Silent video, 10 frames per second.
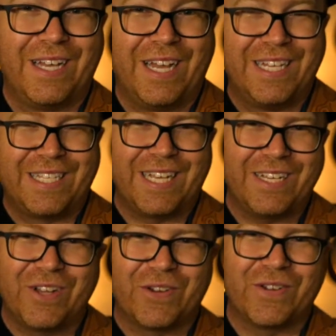
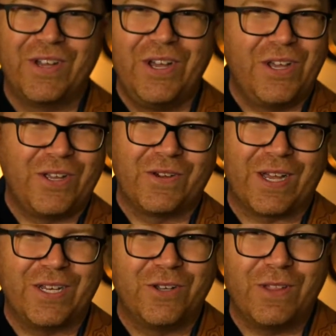See, you
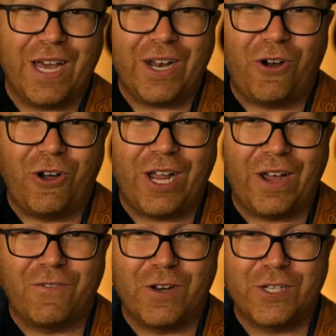can do that on
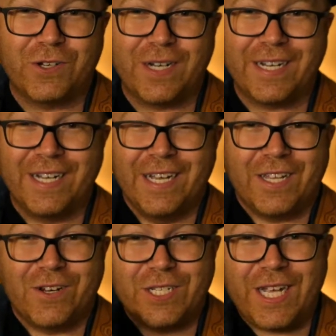every string.
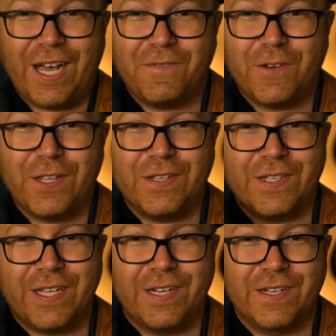There's tab for this
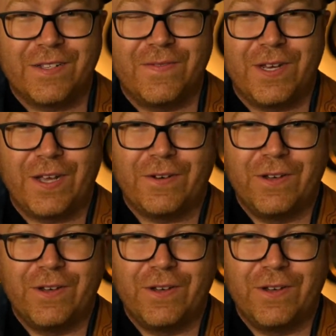at the end of this video.